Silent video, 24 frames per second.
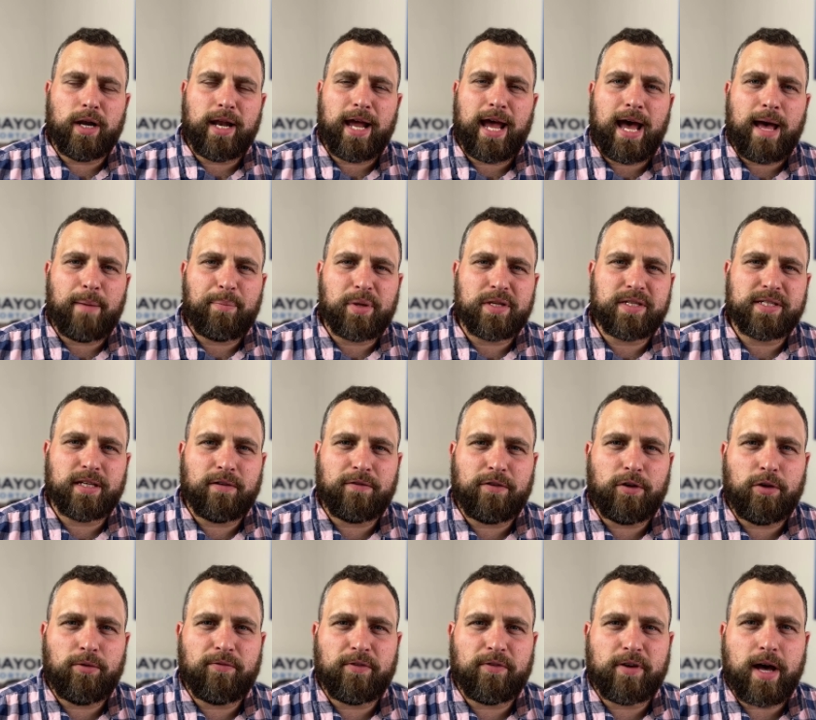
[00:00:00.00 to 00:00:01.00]
happens if
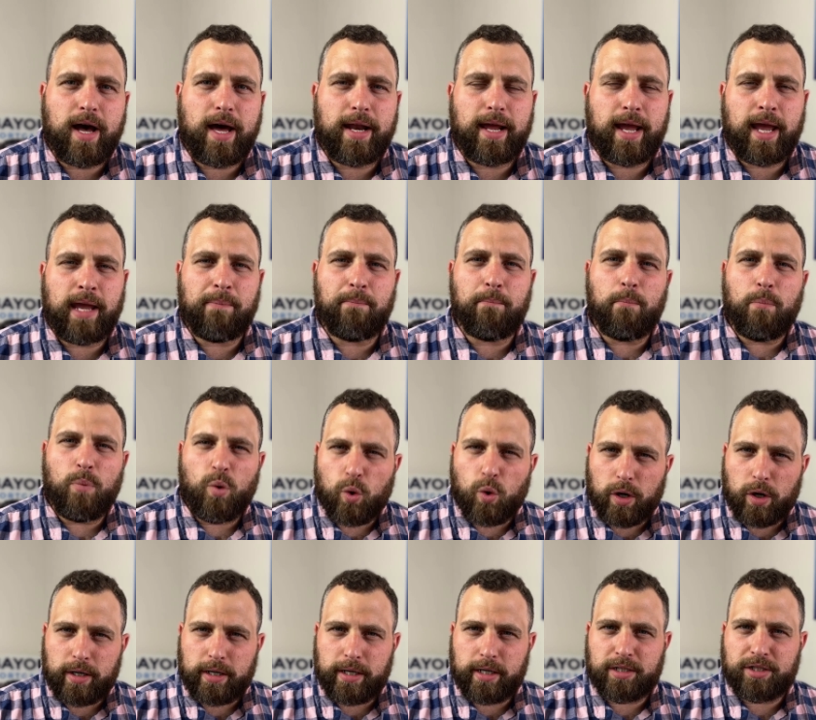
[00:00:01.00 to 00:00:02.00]
you've got a
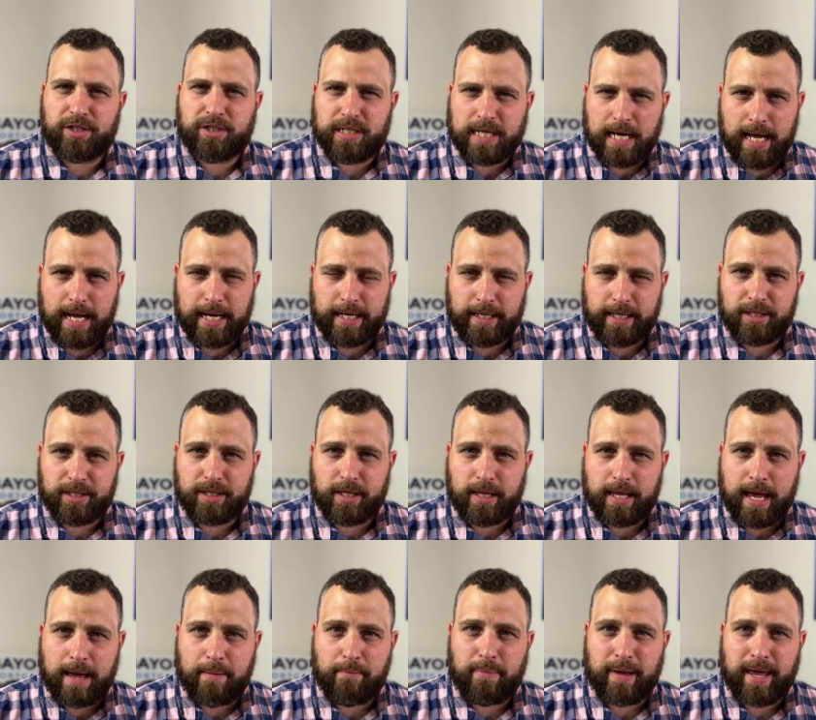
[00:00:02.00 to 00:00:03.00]
mortgage tied into
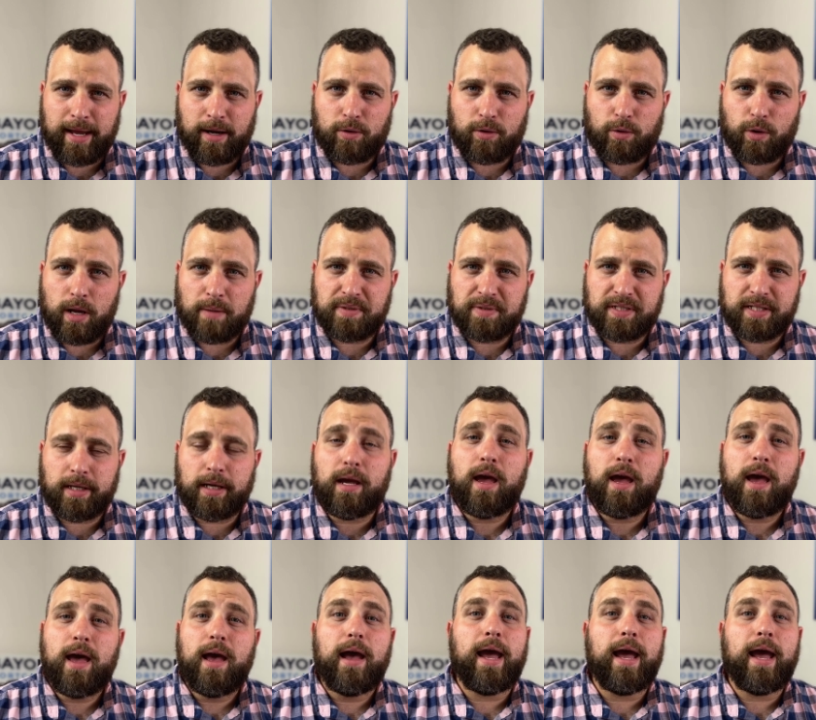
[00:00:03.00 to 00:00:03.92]
that bankruptcy